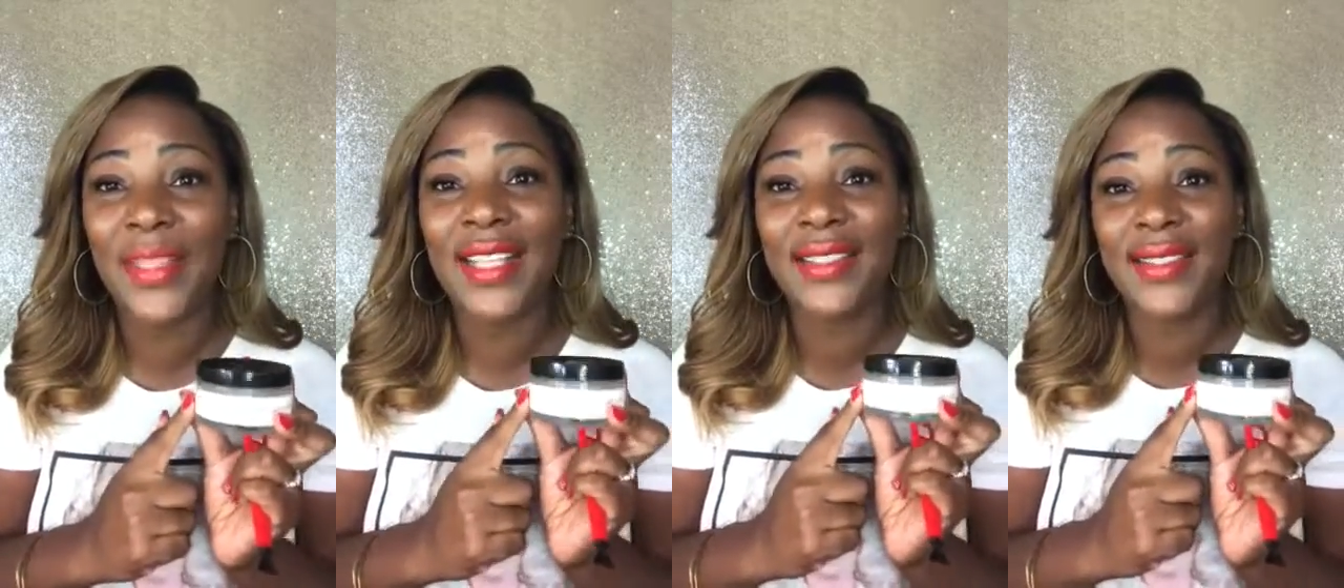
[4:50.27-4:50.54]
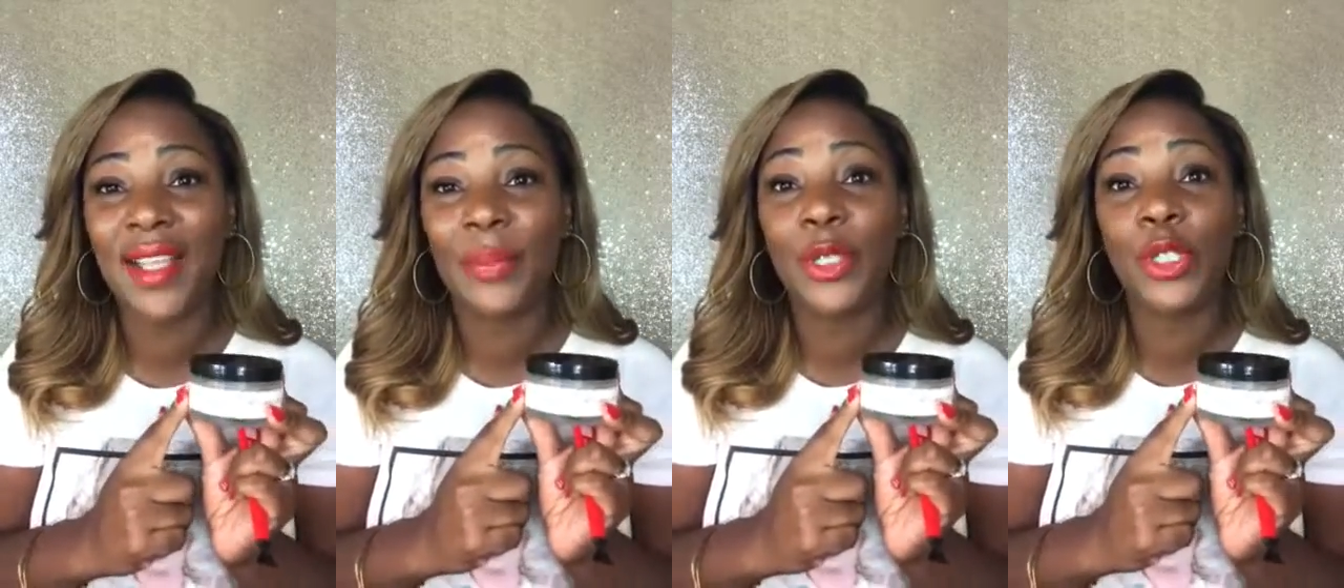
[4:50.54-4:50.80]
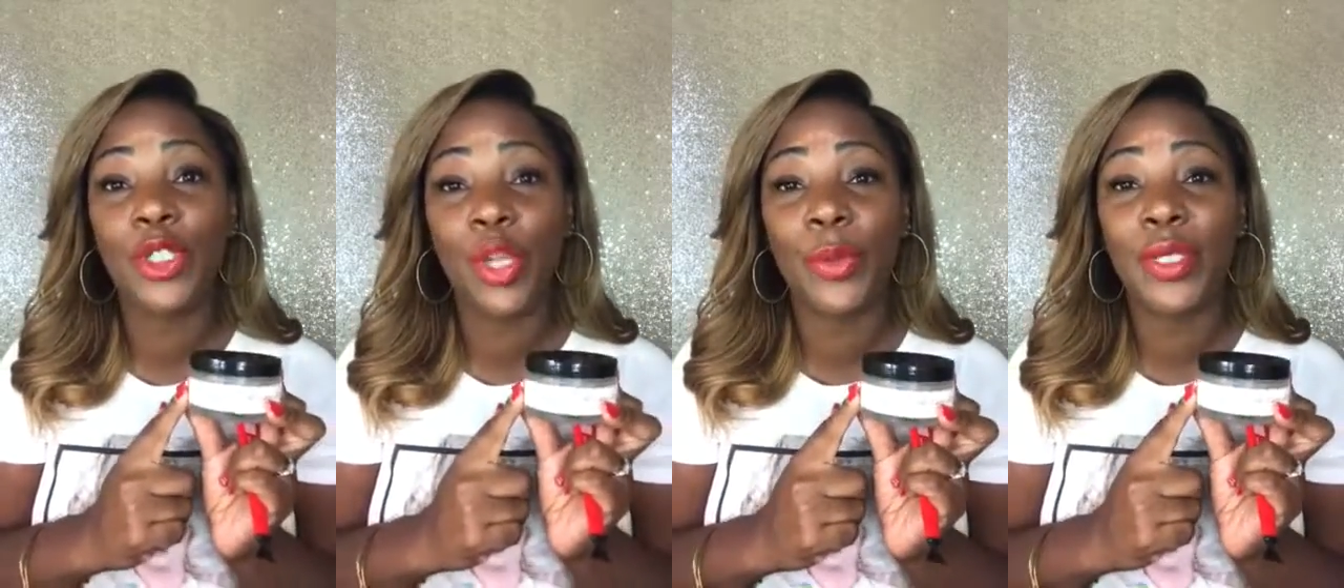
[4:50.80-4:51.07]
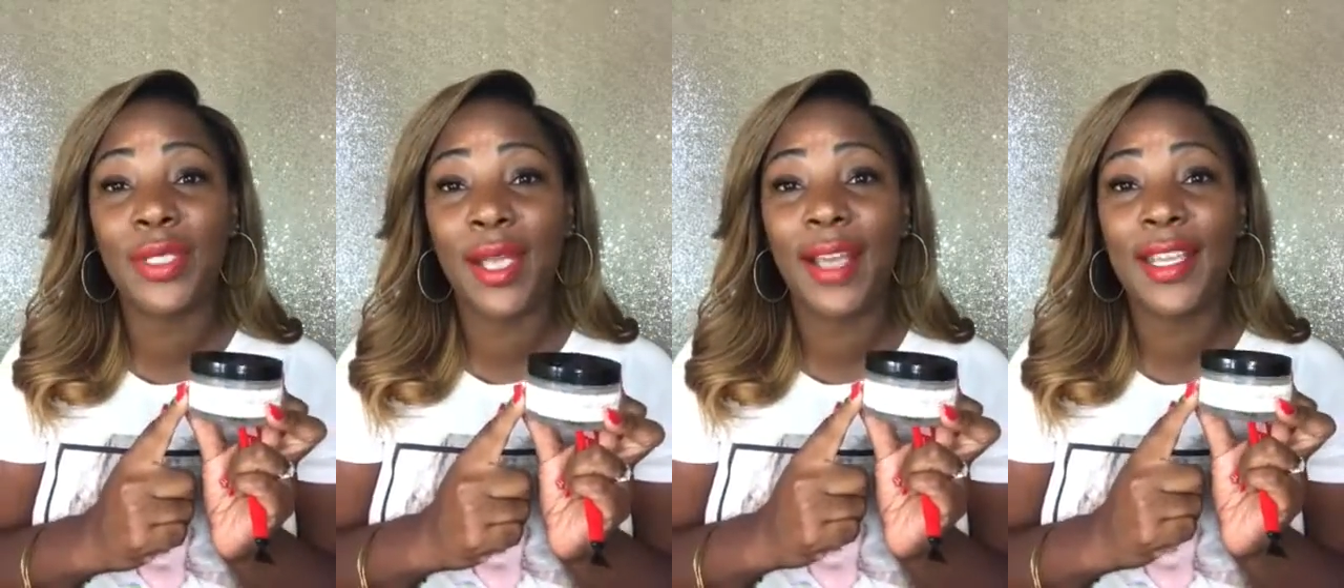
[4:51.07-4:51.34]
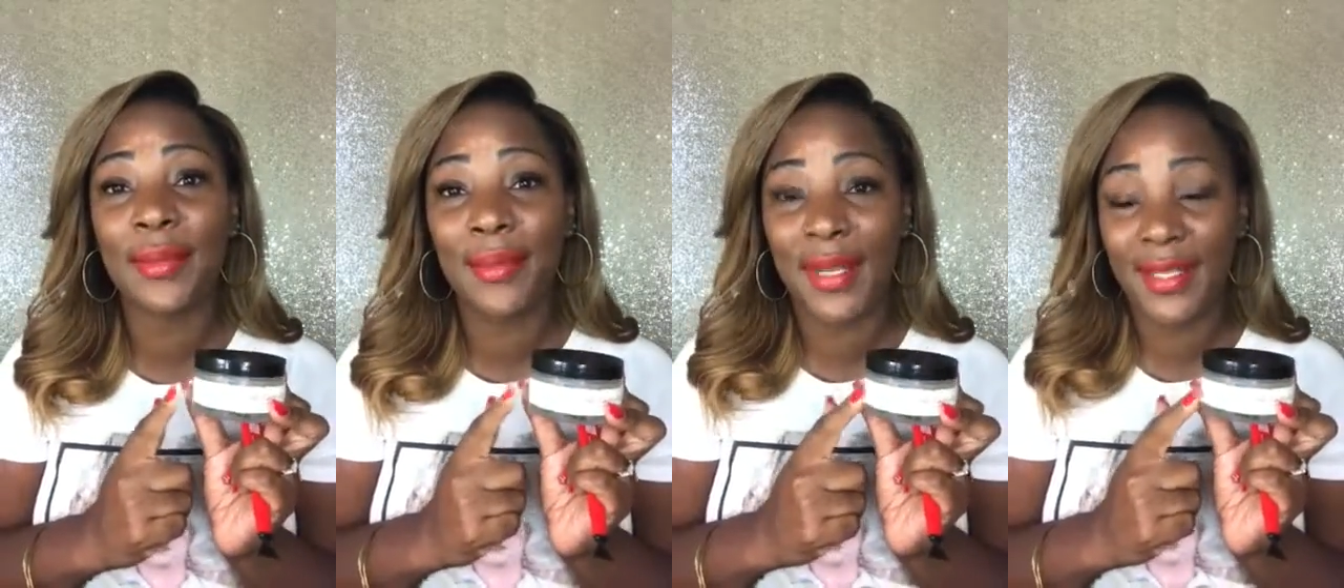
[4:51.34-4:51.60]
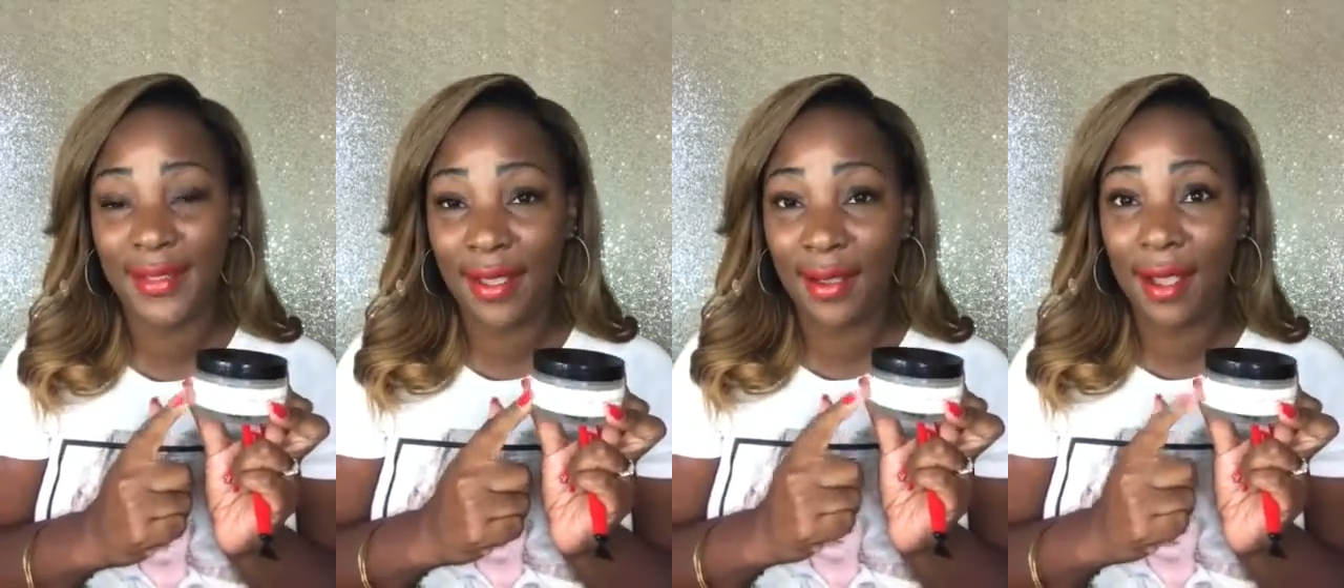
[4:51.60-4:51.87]
That's w w w dot
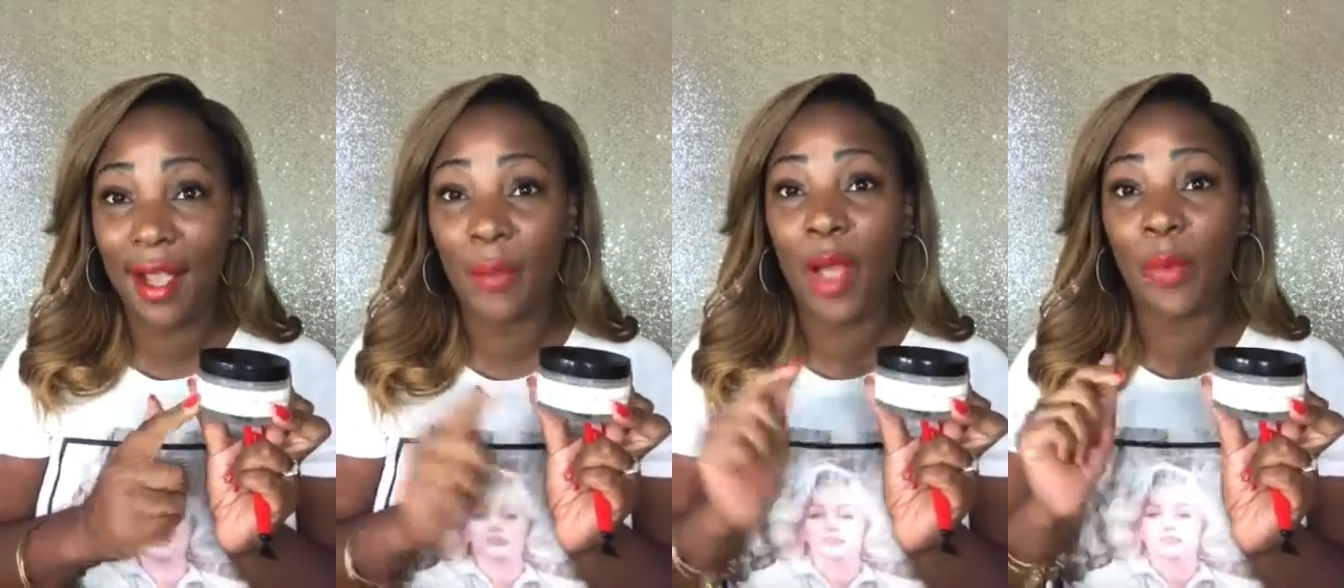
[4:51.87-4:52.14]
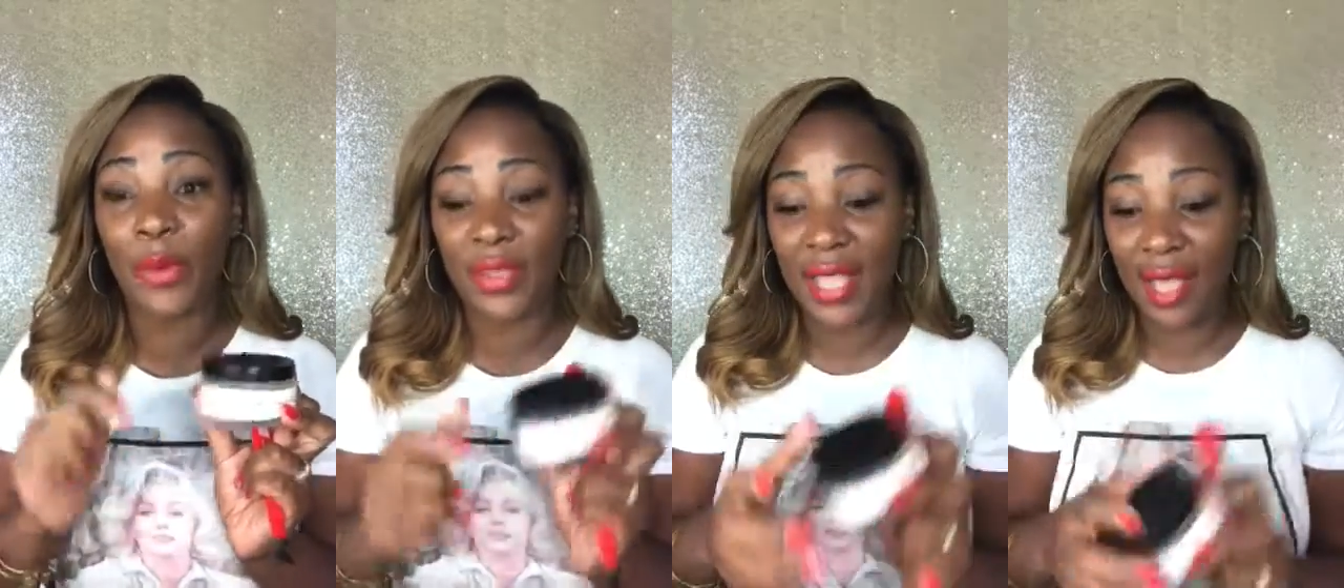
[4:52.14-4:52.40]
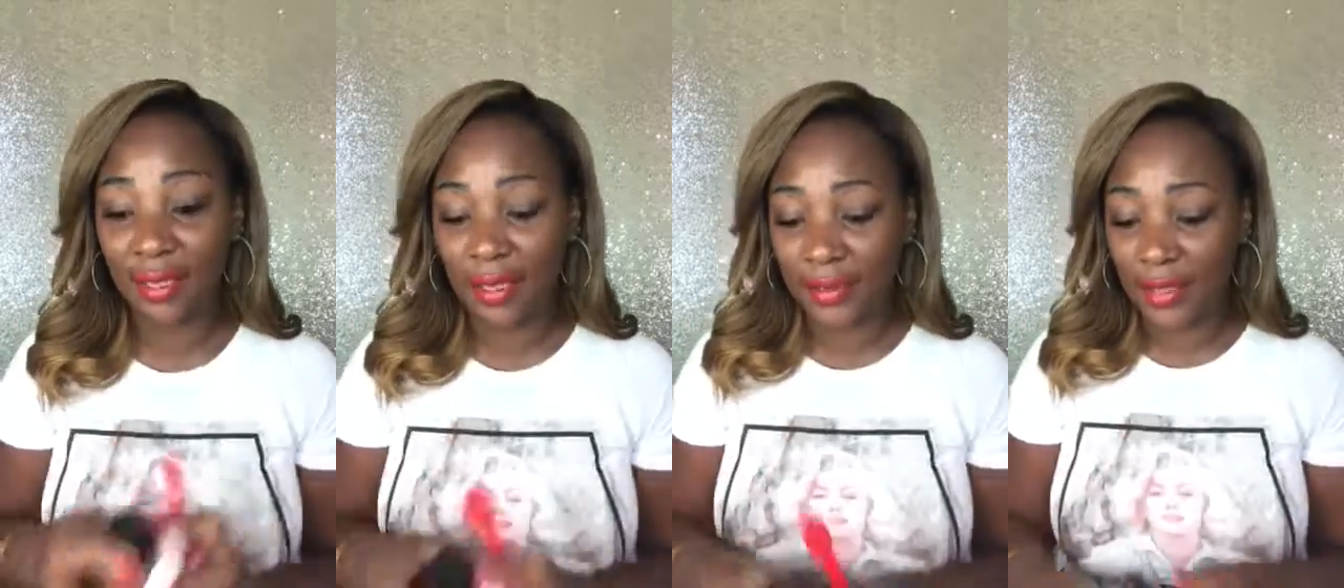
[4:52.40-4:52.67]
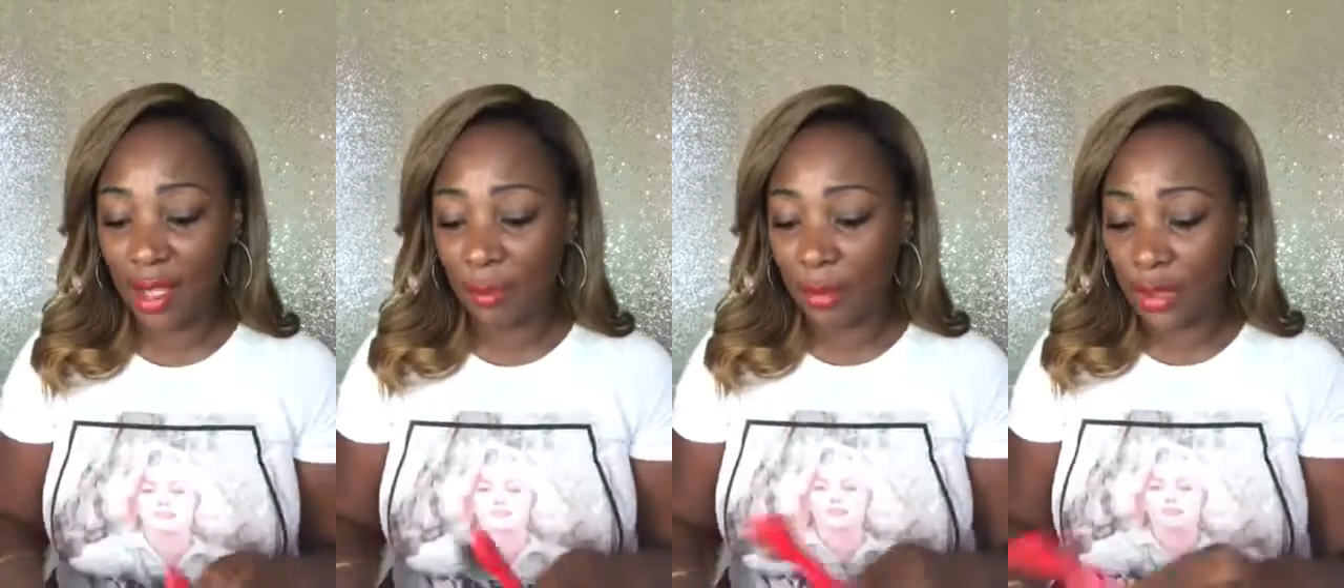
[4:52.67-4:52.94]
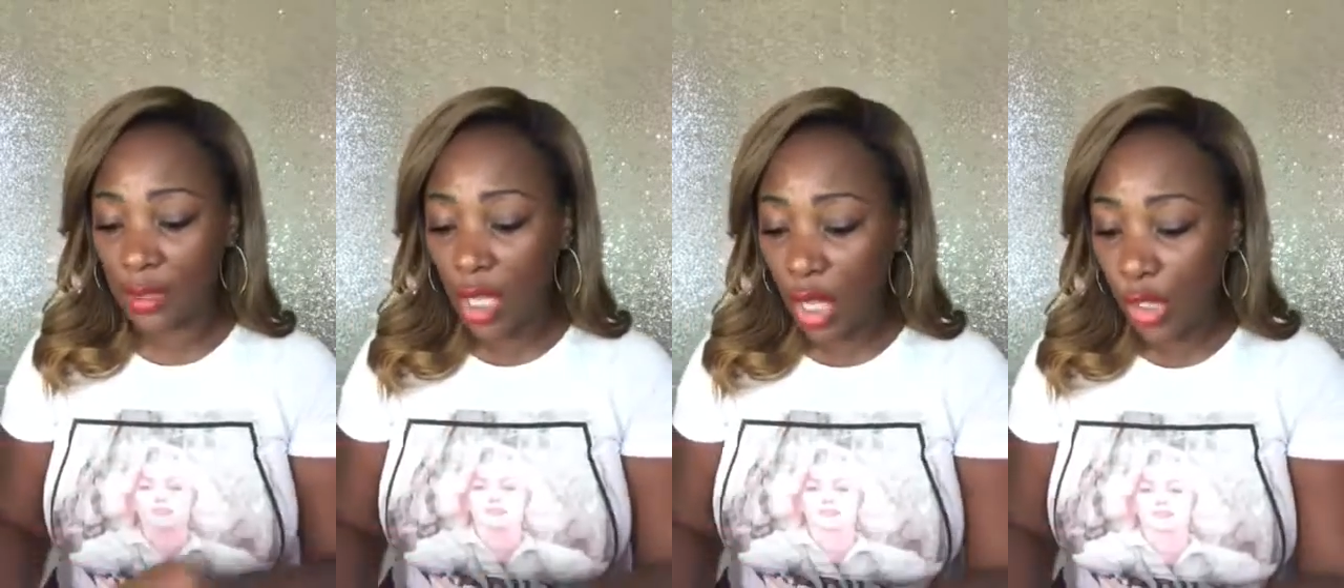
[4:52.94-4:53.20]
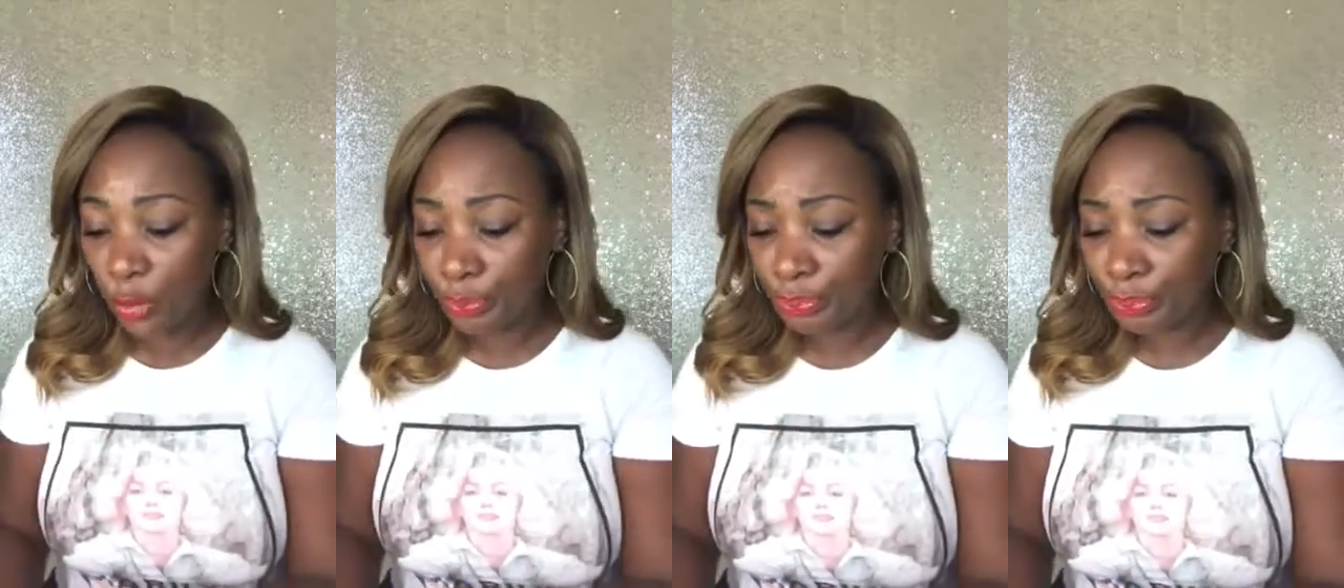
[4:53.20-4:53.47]
immonic dot com. I'll put that link down
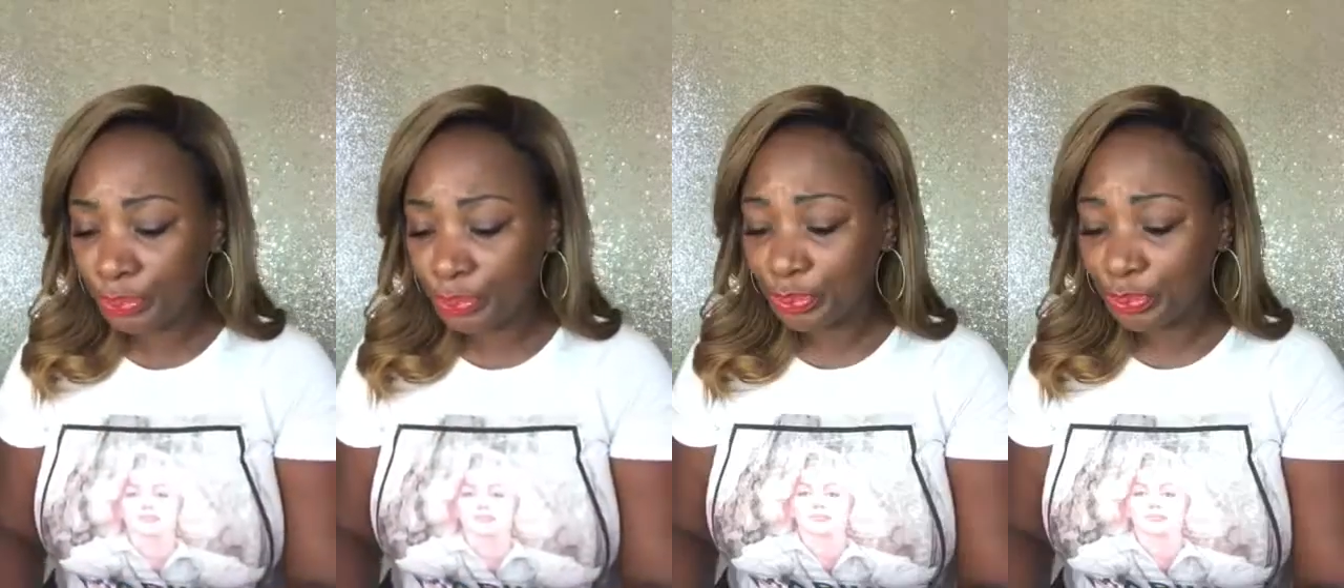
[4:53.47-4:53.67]
below.